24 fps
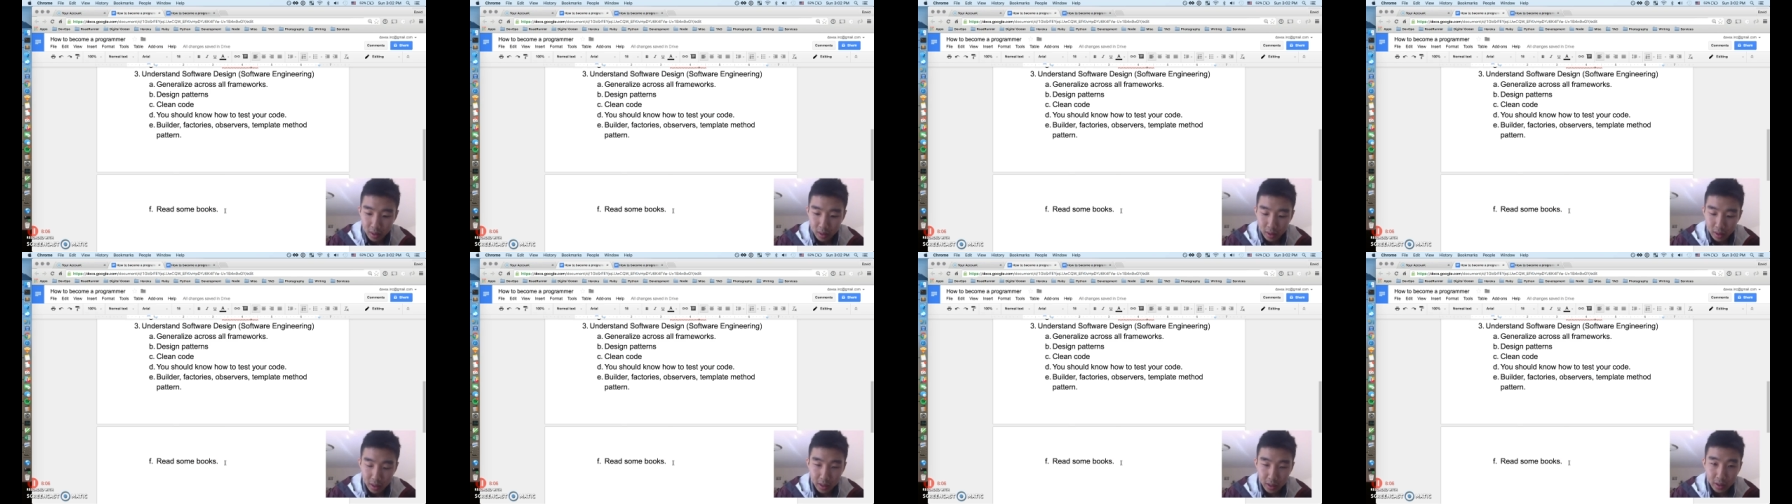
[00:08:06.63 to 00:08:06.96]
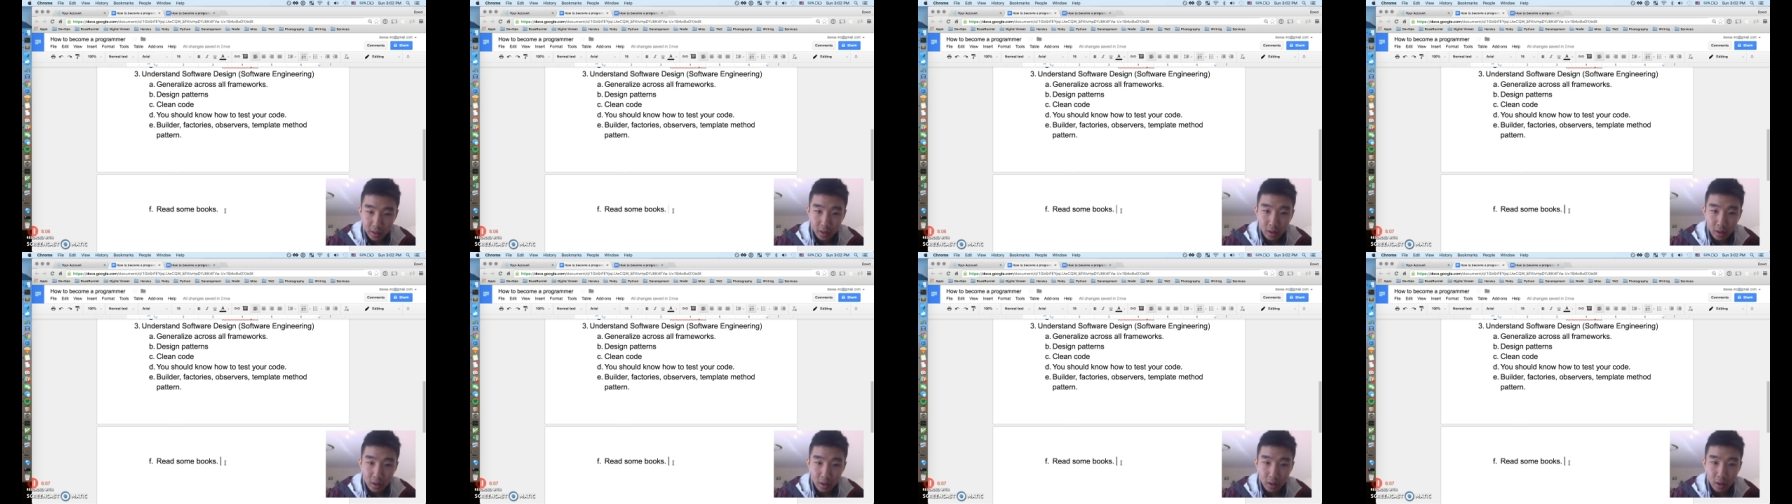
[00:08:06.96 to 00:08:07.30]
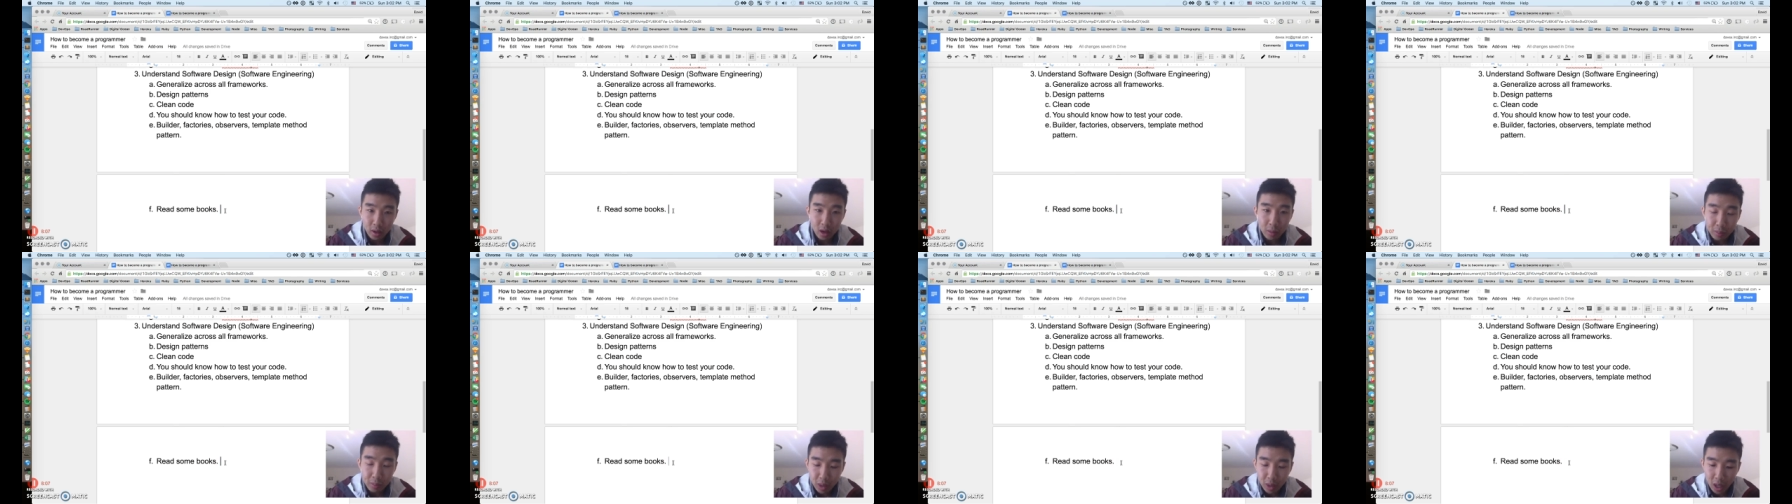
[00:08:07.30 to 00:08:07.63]
Like
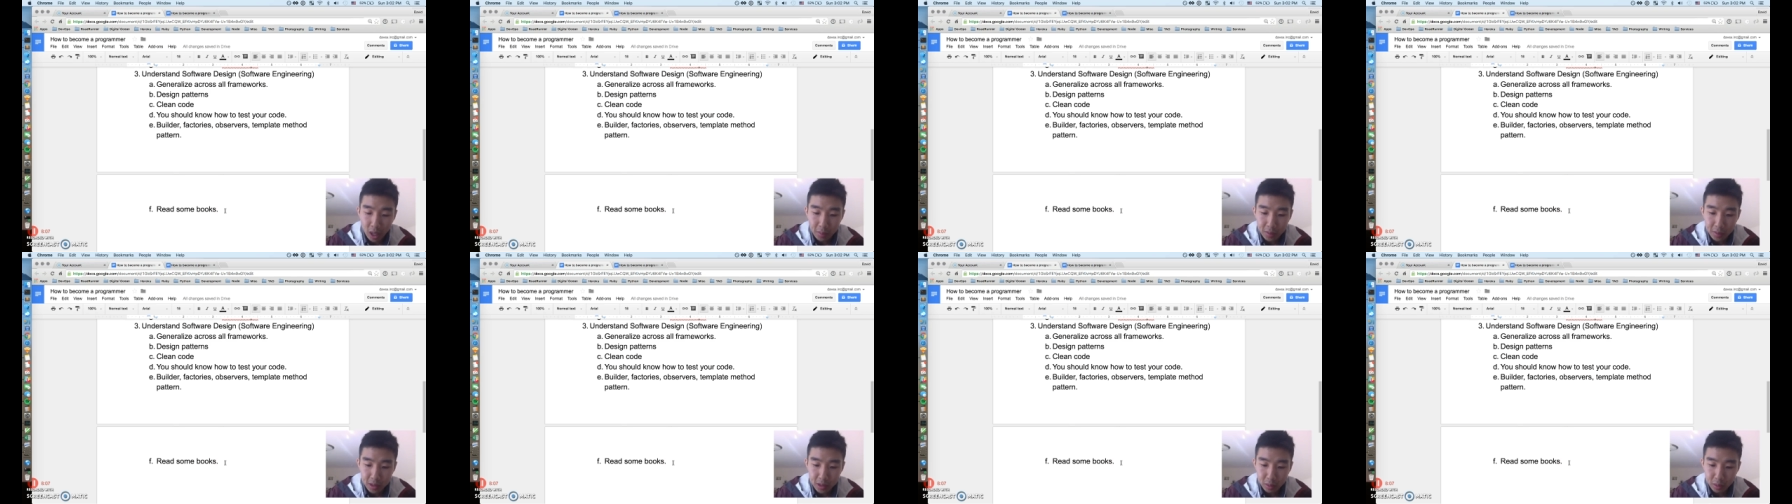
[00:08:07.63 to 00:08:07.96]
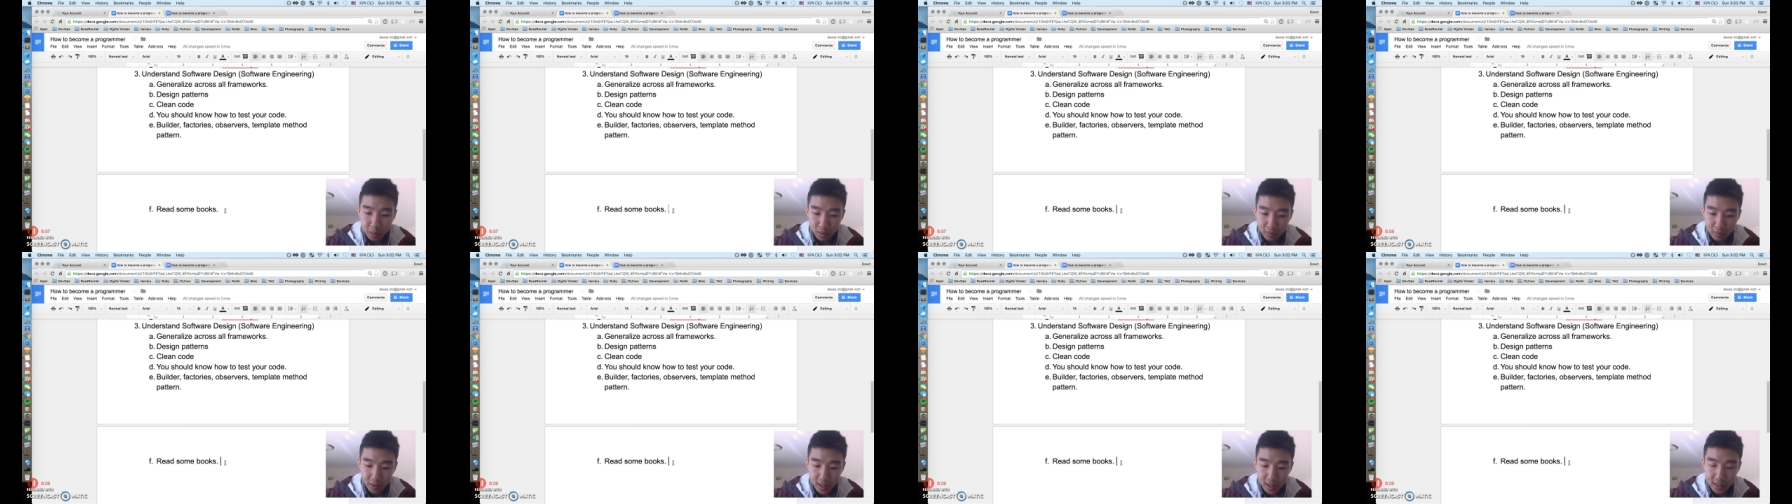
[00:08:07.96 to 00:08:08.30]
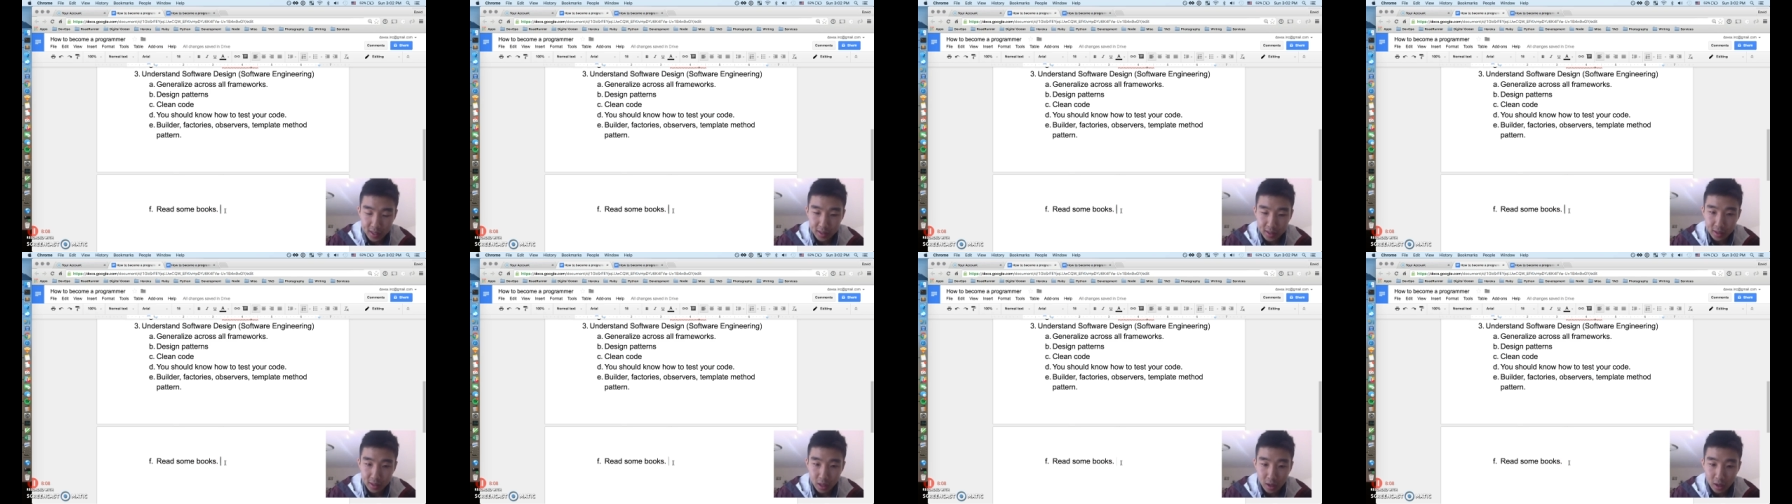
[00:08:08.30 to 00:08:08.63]
all problems we
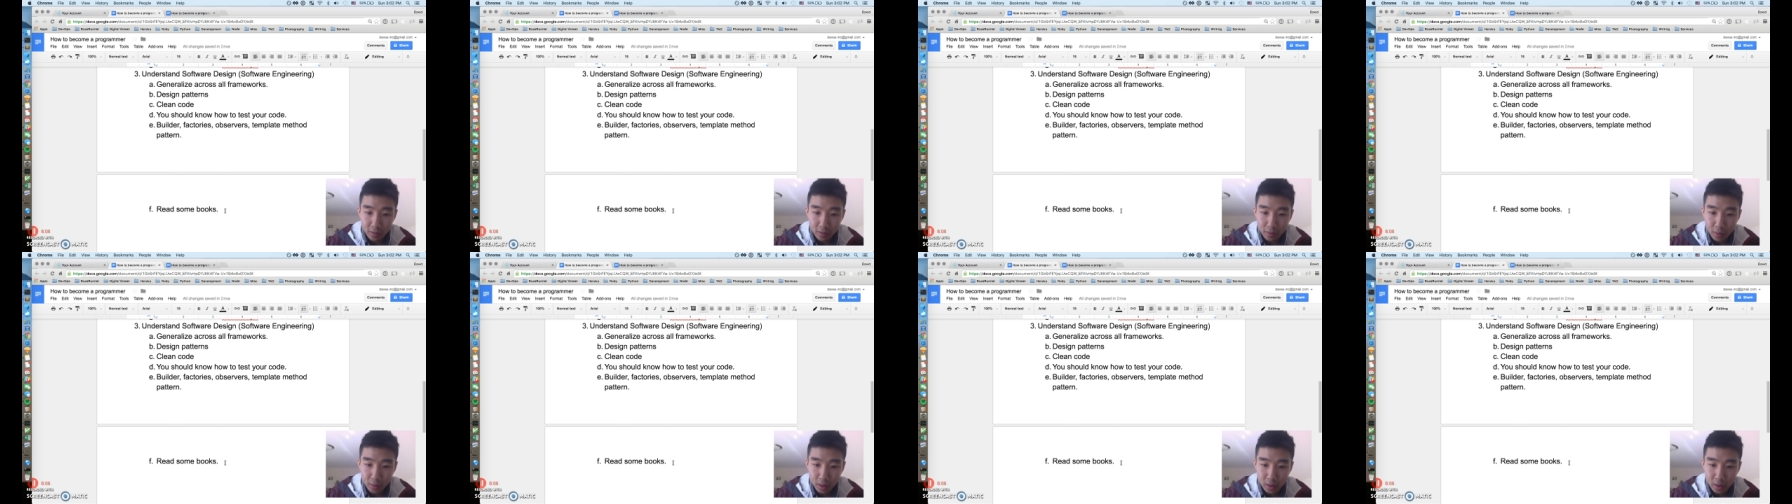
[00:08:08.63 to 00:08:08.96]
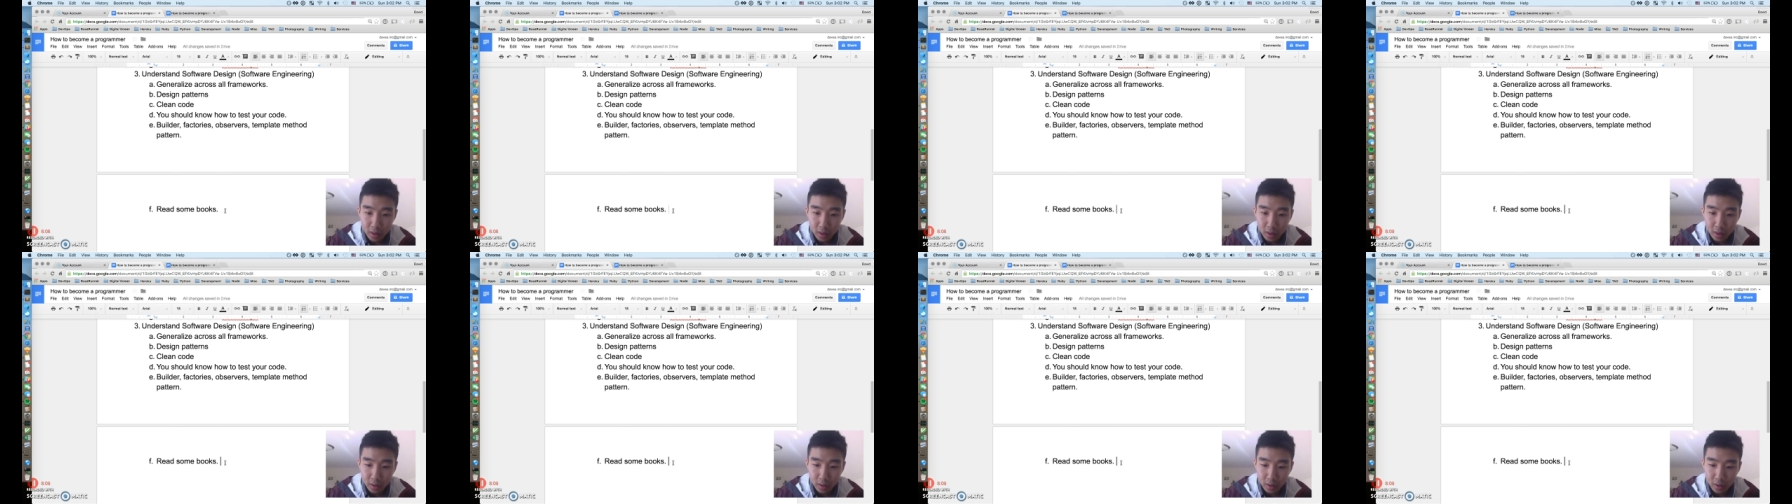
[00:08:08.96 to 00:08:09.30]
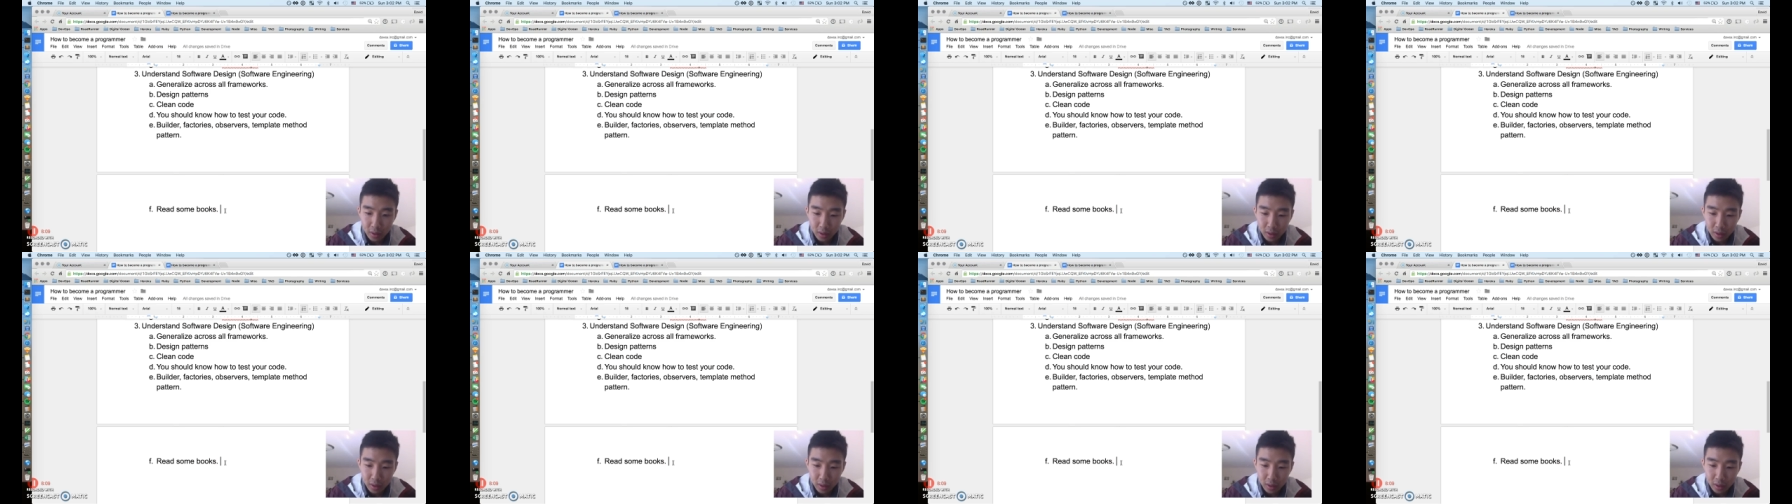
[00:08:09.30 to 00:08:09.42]
face in software,